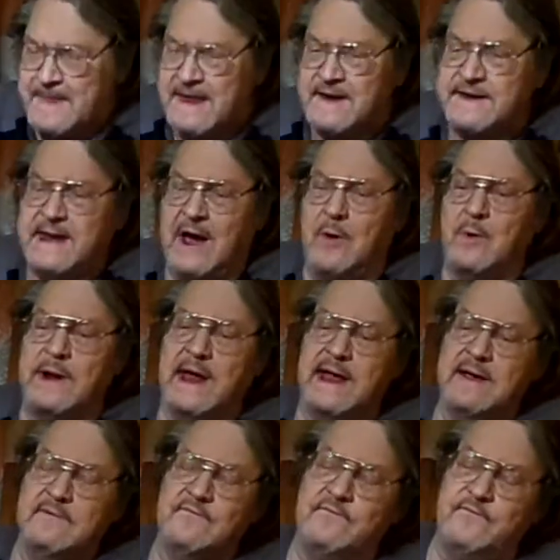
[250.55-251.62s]
Now when
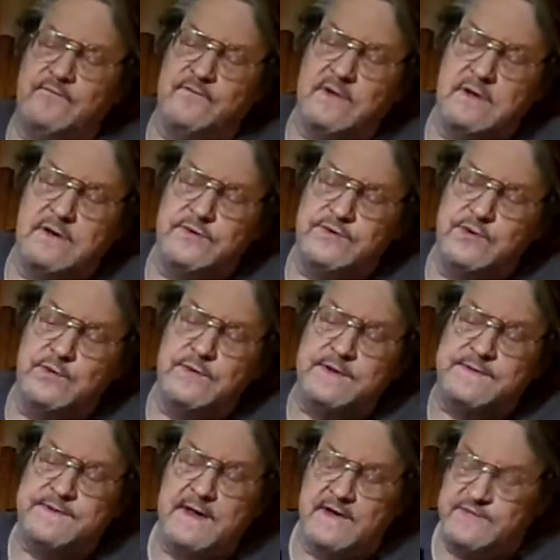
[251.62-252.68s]
I do the
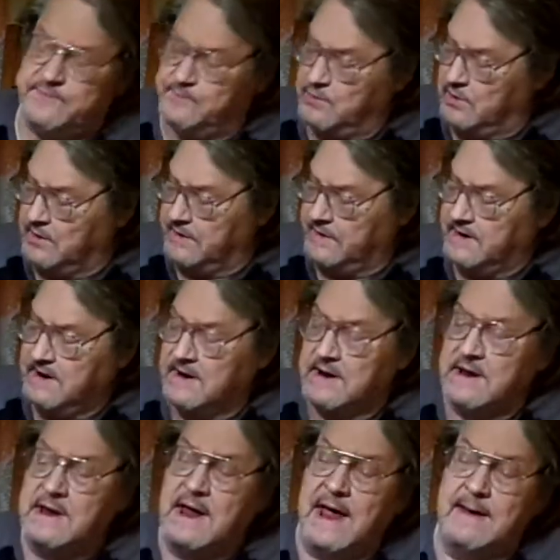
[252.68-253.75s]
test burn,
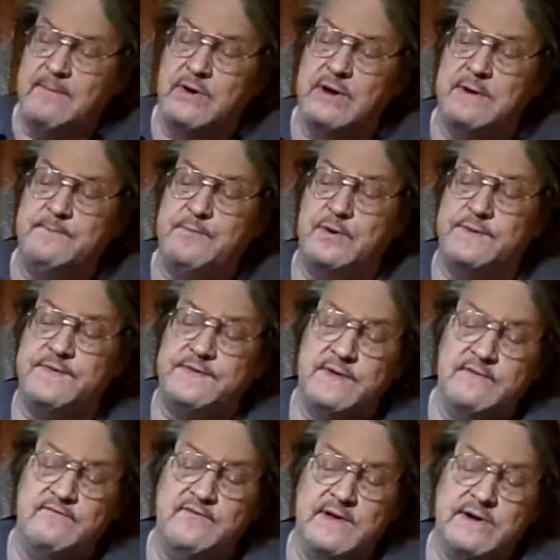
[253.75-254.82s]
I'm going to put the
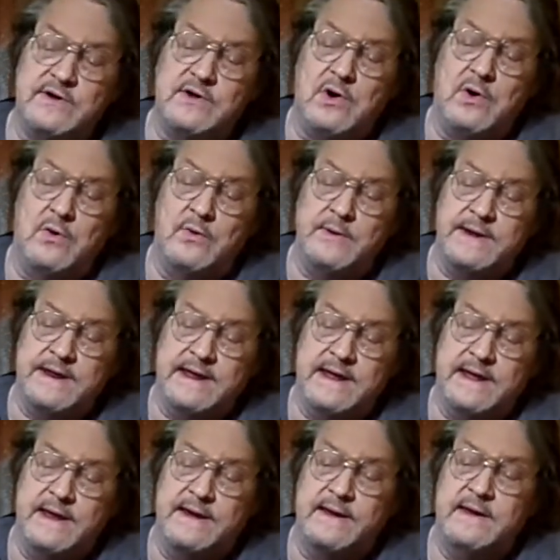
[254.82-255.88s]
vent cone
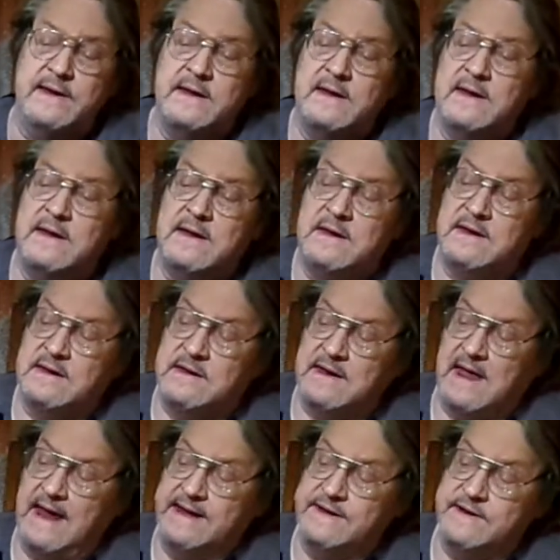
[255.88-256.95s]
in.
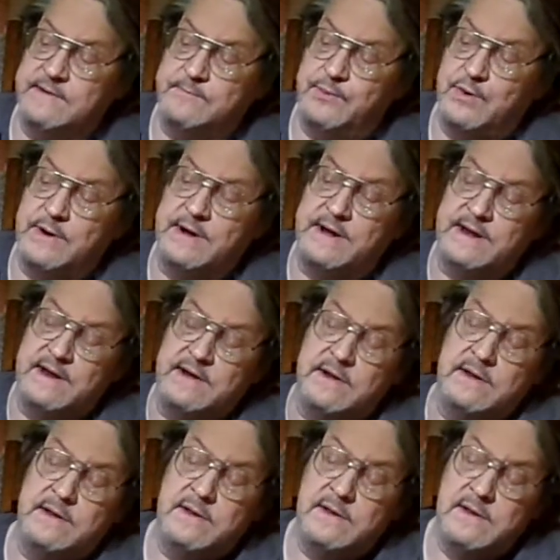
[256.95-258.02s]
I didn't put it in
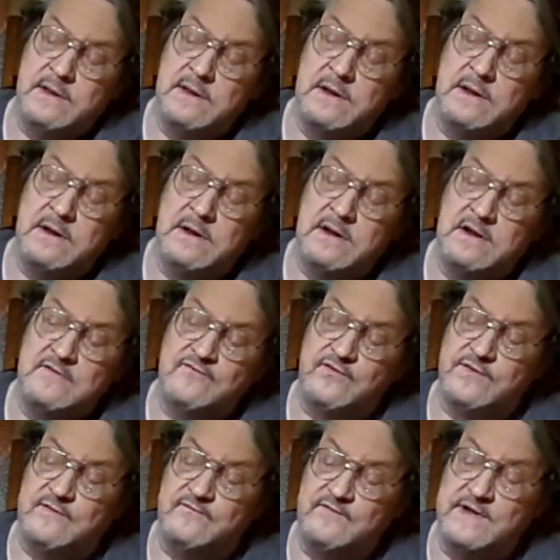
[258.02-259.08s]
for
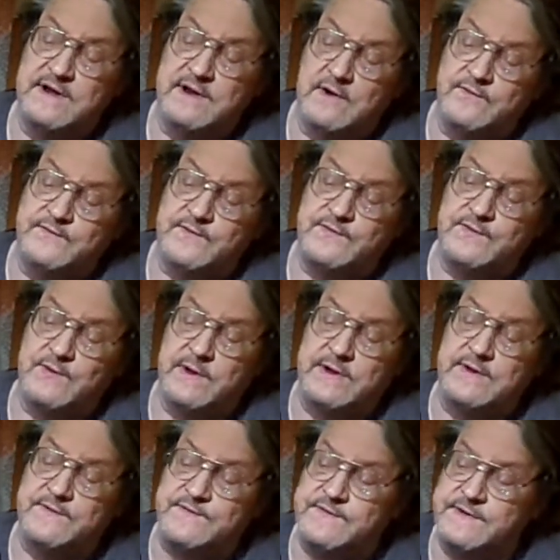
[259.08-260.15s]
the video just so you
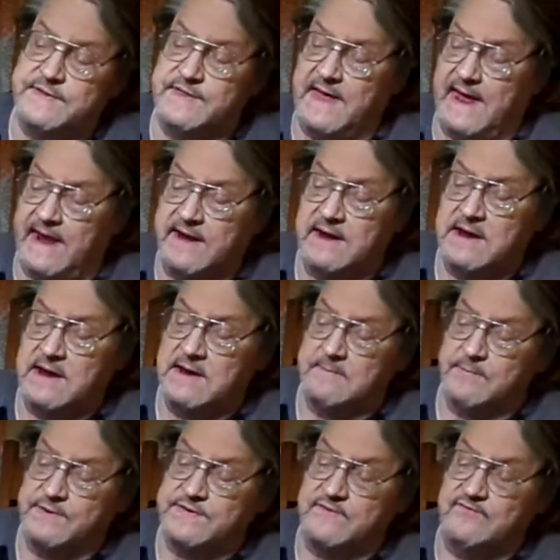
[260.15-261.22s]
could see that.
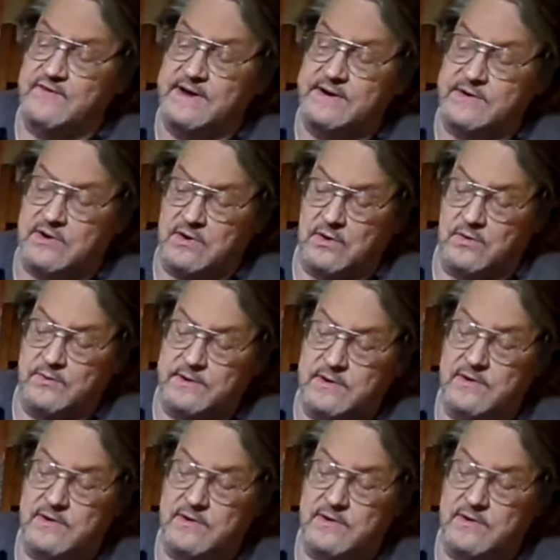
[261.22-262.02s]
But the vent cone,